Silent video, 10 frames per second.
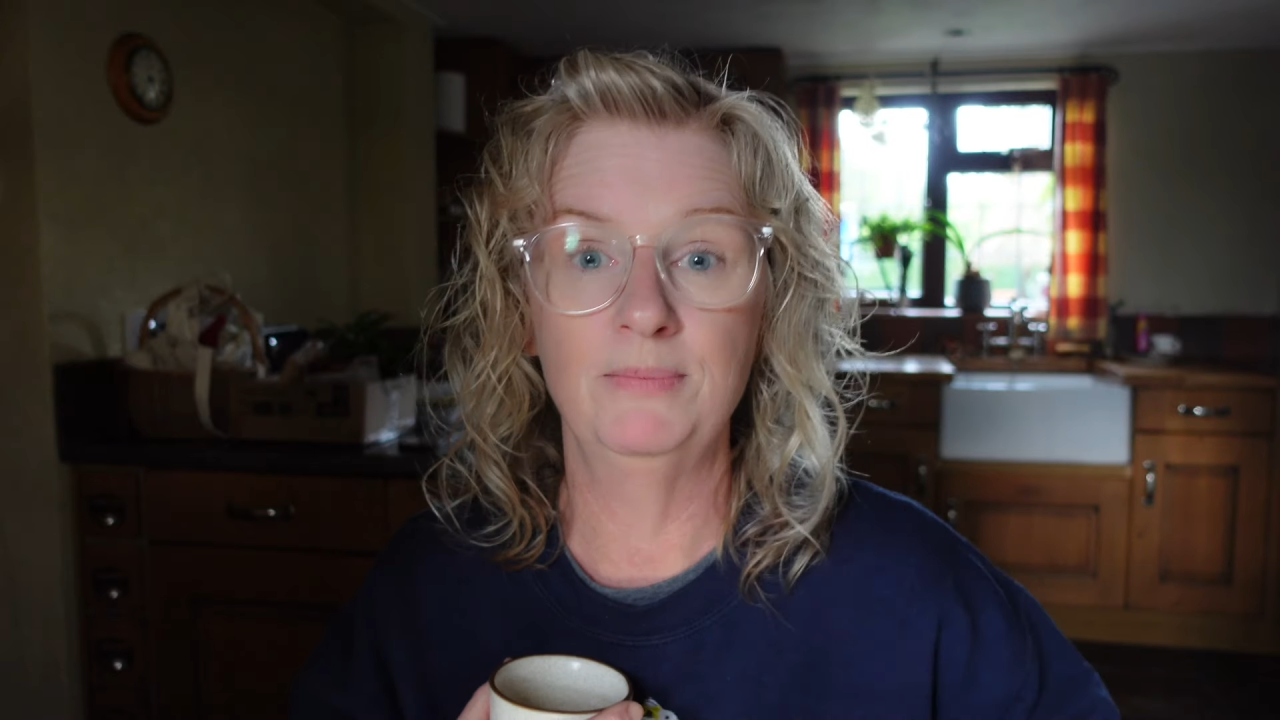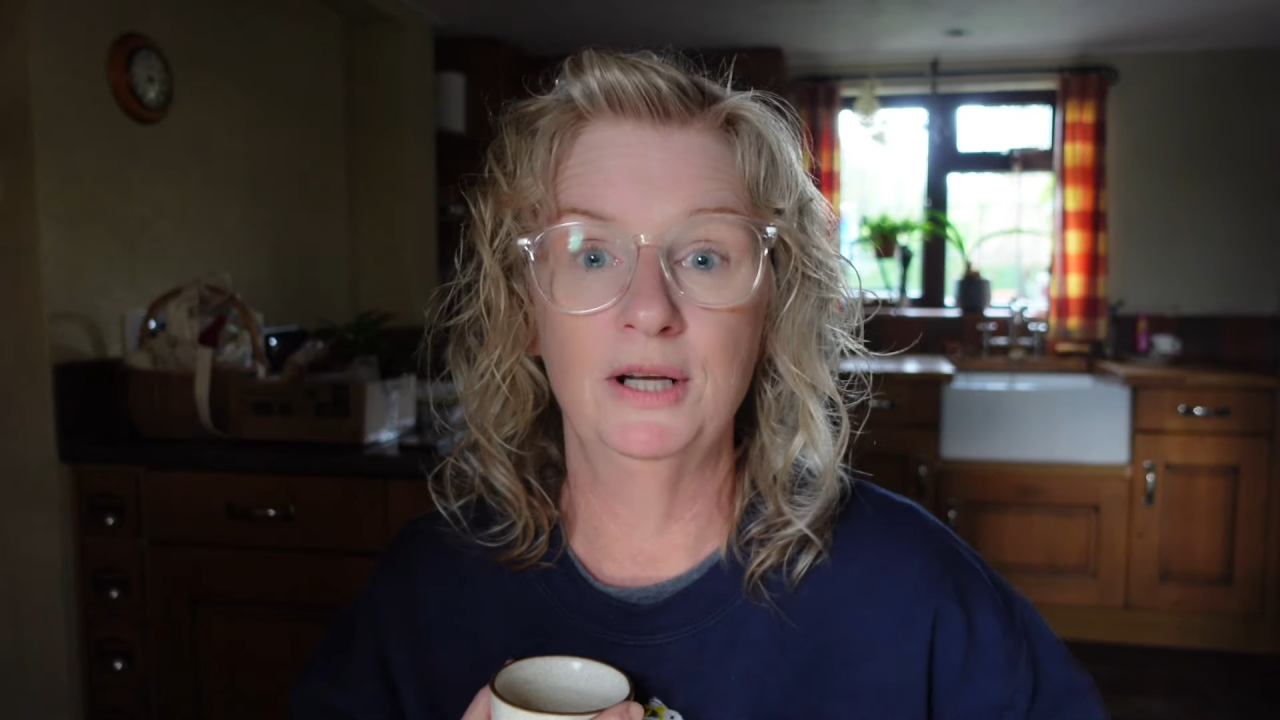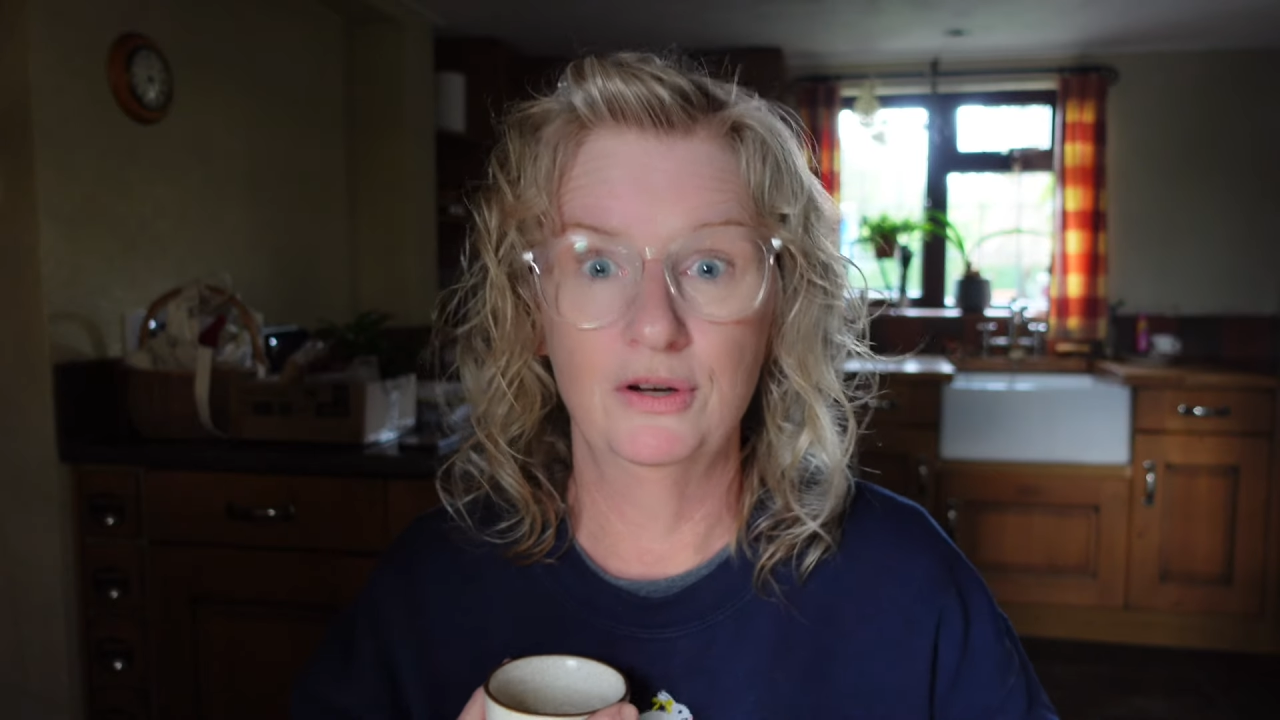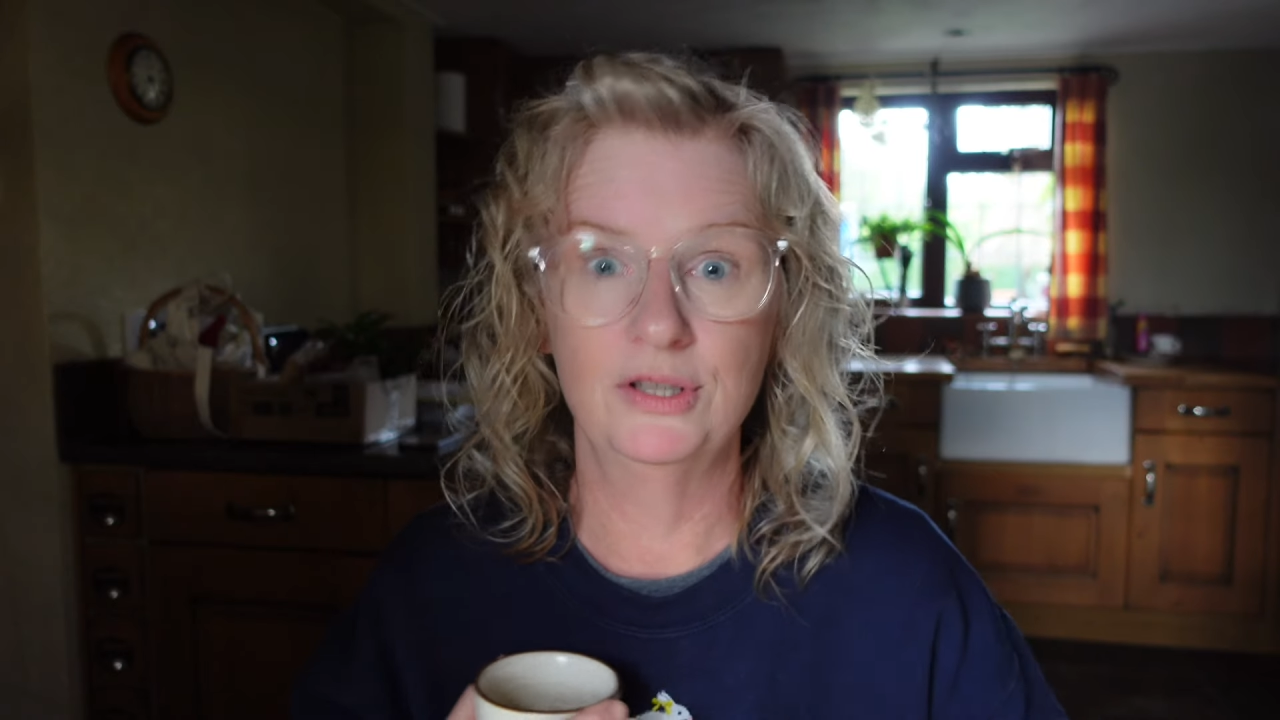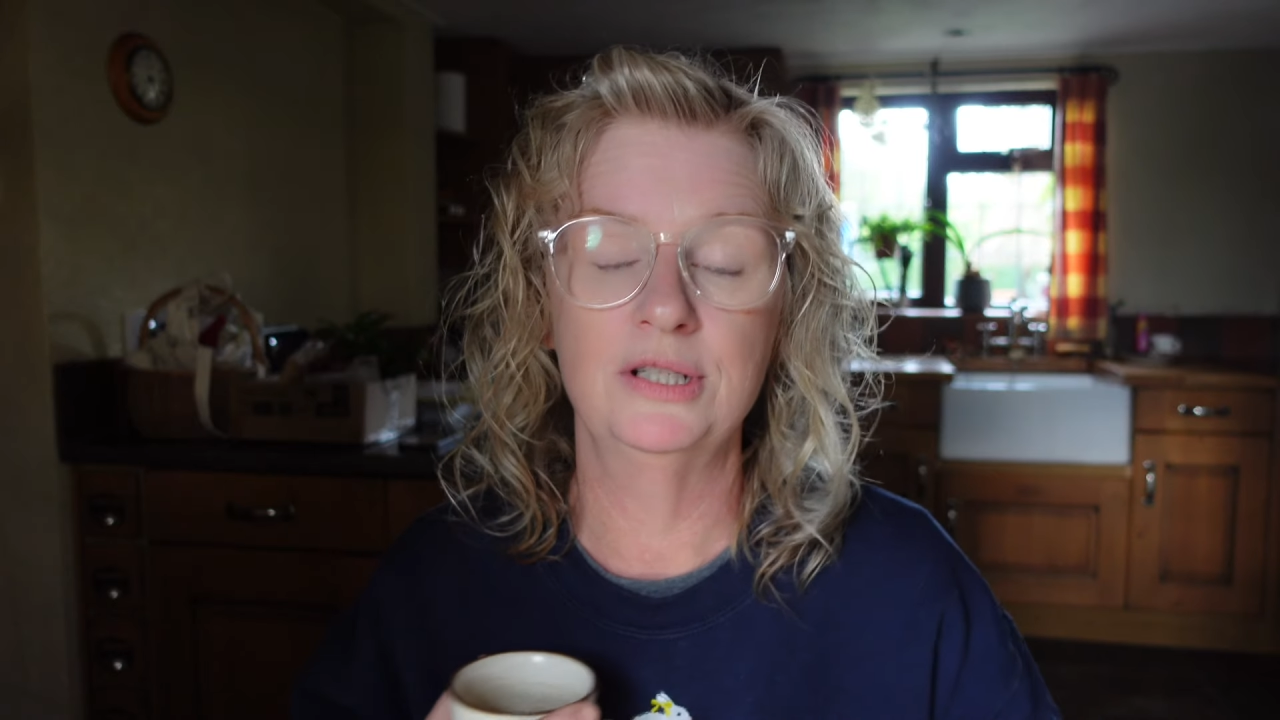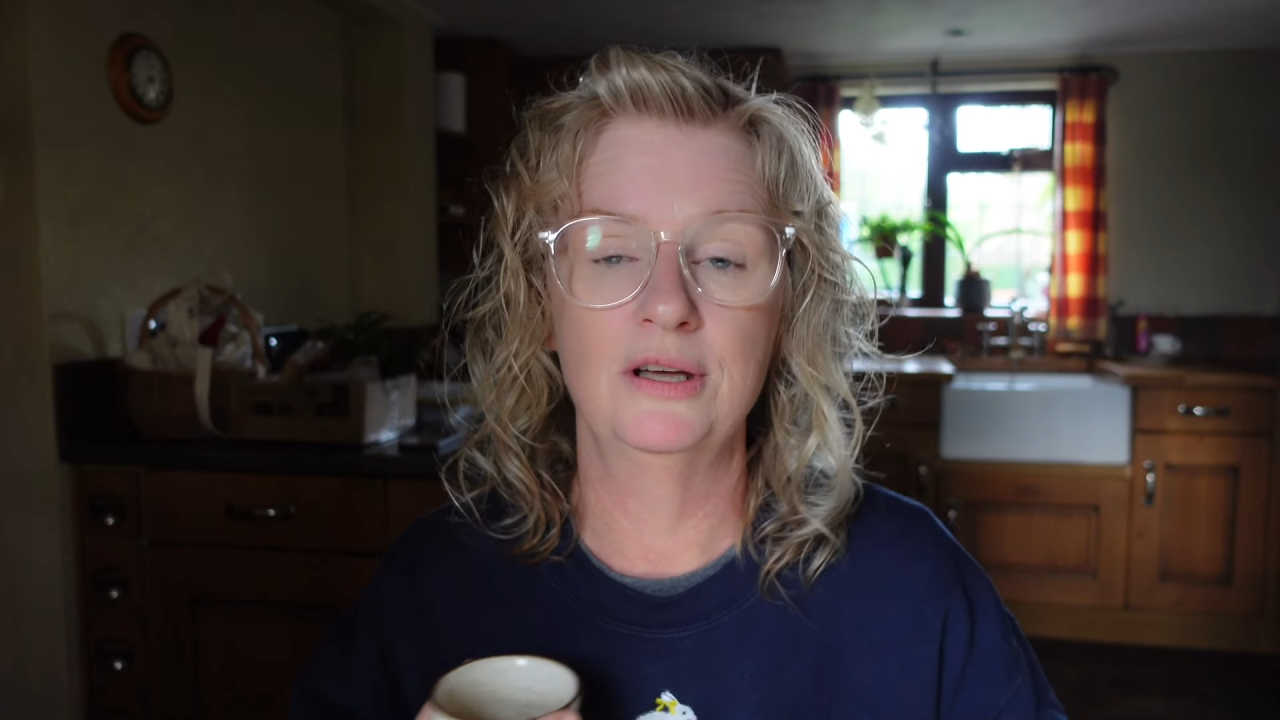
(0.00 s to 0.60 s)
because